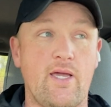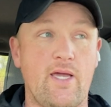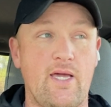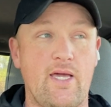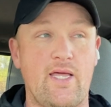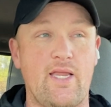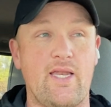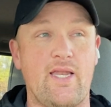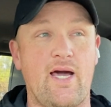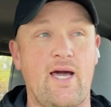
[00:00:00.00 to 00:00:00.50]

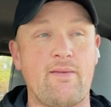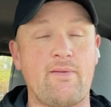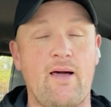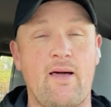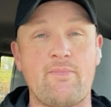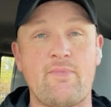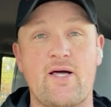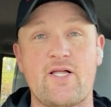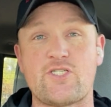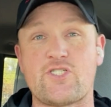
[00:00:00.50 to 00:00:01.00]
And
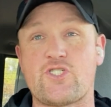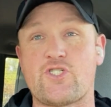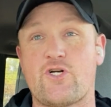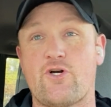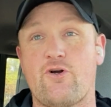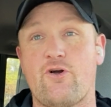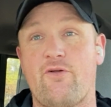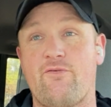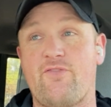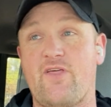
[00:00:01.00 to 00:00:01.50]
I'm not
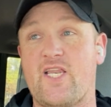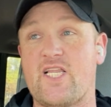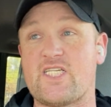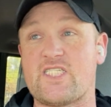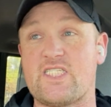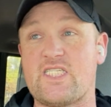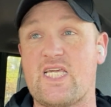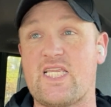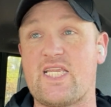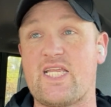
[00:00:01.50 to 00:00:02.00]
sure if they
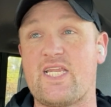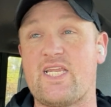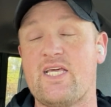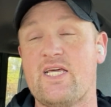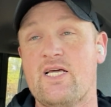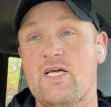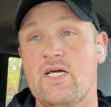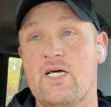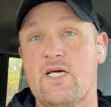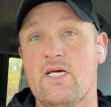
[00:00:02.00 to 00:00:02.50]
just needed
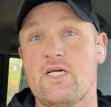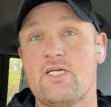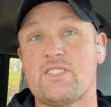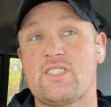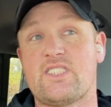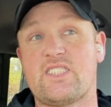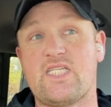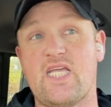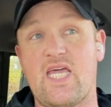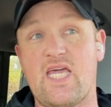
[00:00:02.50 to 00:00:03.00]

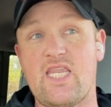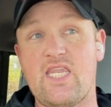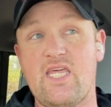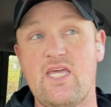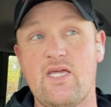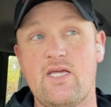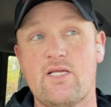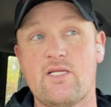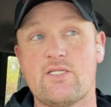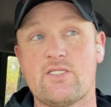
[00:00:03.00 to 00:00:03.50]

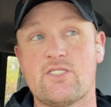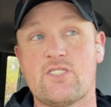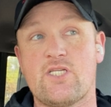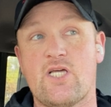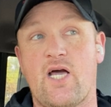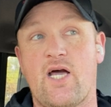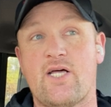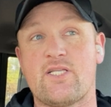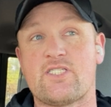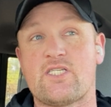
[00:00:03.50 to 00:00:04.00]
Sid
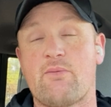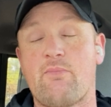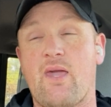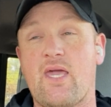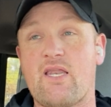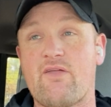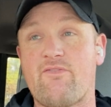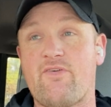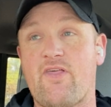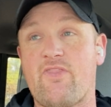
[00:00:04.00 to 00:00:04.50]
to
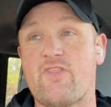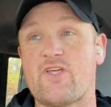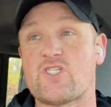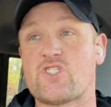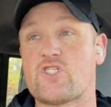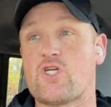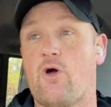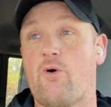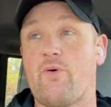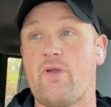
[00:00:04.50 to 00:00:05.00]
main event this
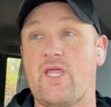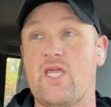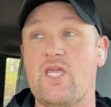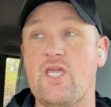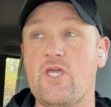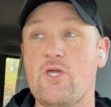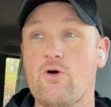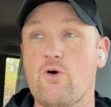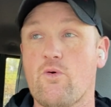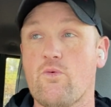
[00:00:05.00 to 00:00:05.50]
show in a
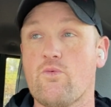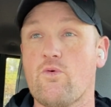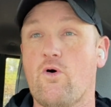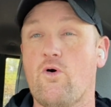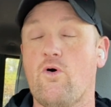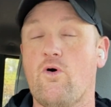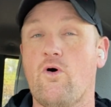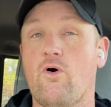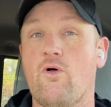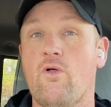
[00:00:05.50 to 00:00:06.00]
heel
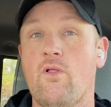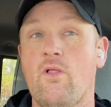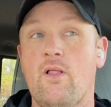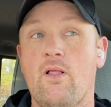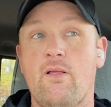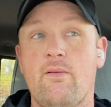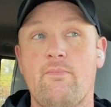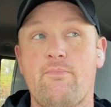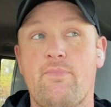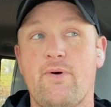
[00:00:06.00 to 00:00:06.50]
role.
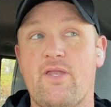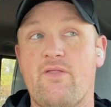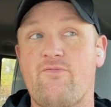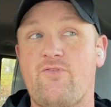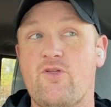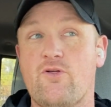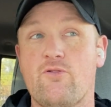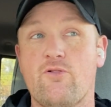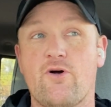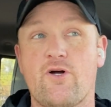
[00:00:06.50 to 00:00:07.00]
But if
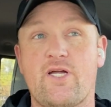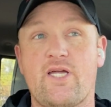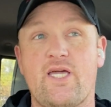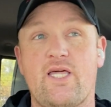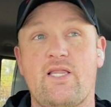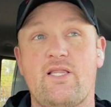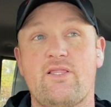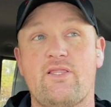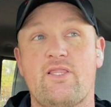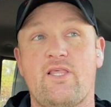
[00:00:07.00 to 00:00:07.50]
you look
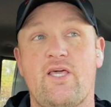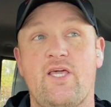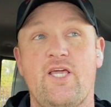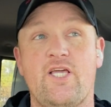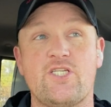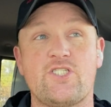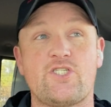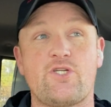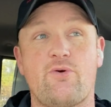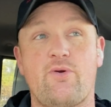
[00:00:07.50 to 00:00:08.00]
at the
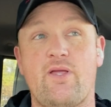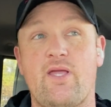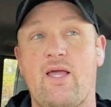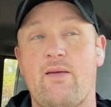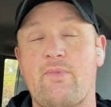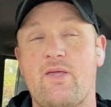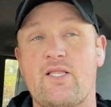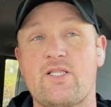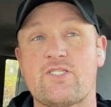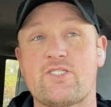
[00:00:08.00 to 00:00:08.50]
history,
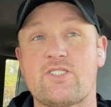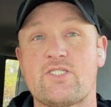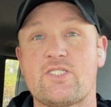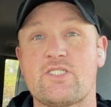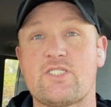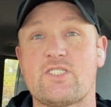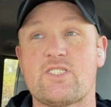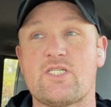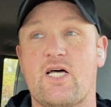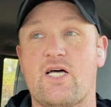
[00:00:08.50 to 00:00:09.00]
I mean,
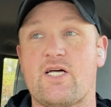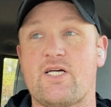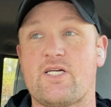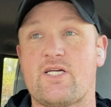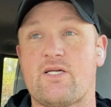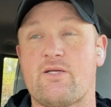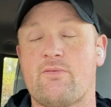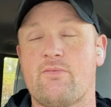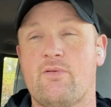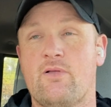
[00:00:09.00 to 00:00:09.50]

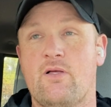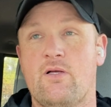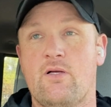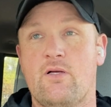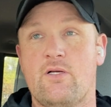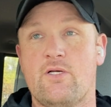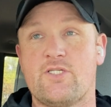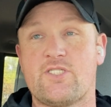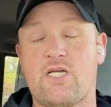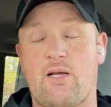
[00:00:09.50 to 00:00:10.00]

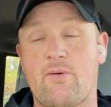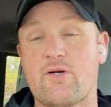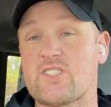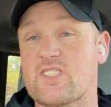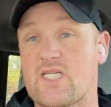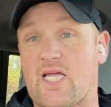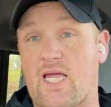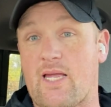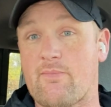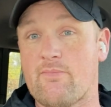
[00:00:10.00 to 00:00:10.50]

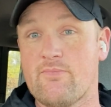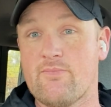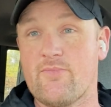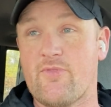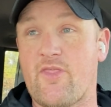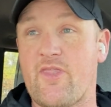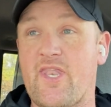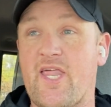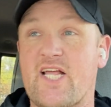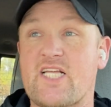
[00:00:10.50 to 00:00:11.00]

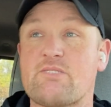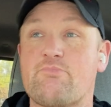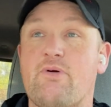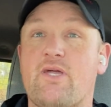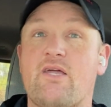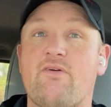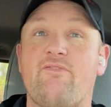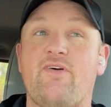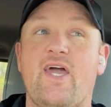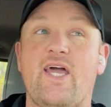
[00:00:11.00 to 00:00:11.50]
SummerSlam, the next
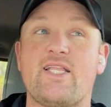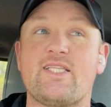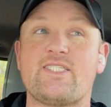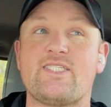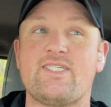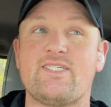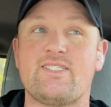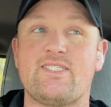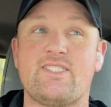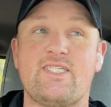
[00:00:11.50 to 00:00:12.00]
big event,
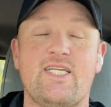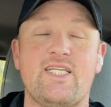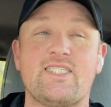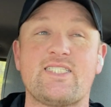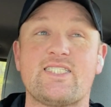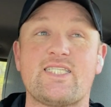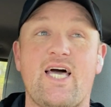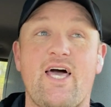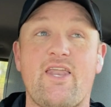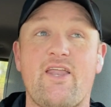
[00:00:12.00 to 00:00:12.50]

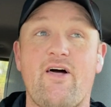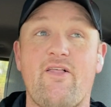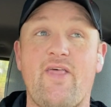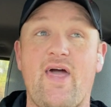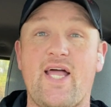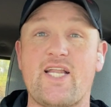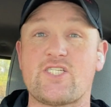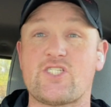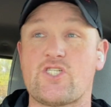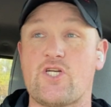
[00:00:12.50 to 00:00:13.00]
Sid's not on
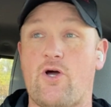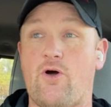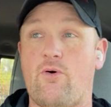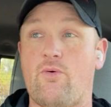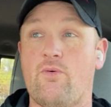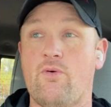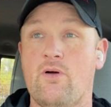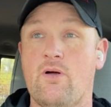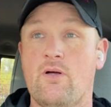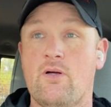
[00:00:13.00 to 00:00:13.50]
that
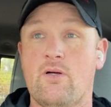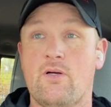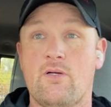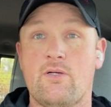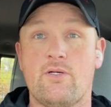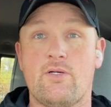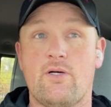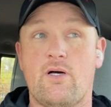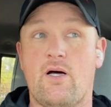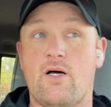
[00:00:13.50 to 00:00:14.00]
show.
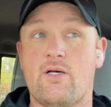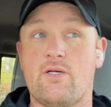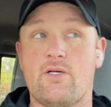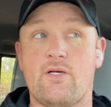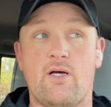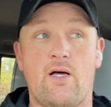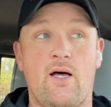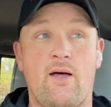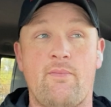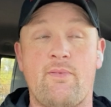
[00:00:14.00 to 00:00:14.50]

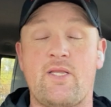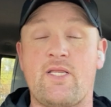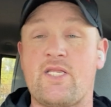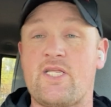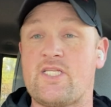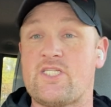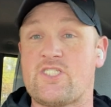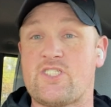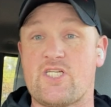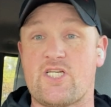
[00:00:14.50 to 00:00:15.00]
I mean,
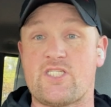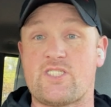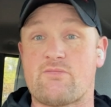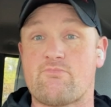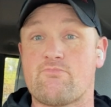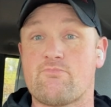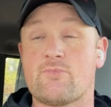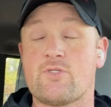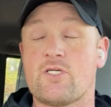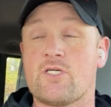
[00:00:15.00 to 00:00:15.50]
he's just
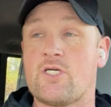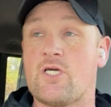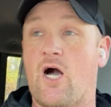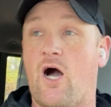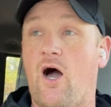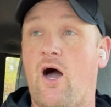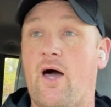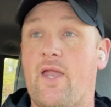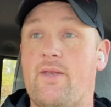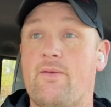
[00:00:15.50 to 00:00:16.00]

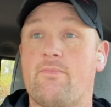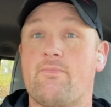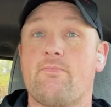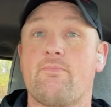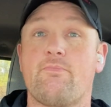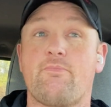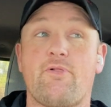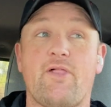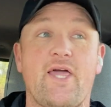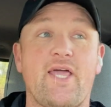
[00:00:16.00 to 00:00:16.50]
gone
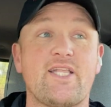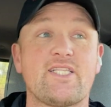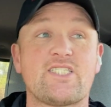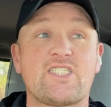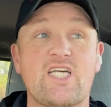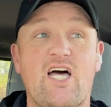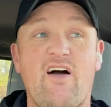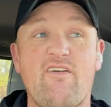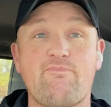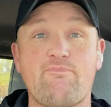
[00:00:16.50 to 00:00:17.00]
playing
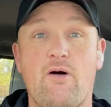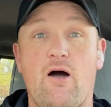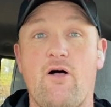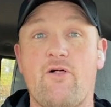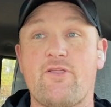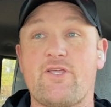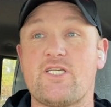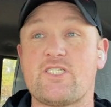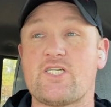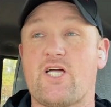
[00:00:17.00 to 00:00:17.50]
softball.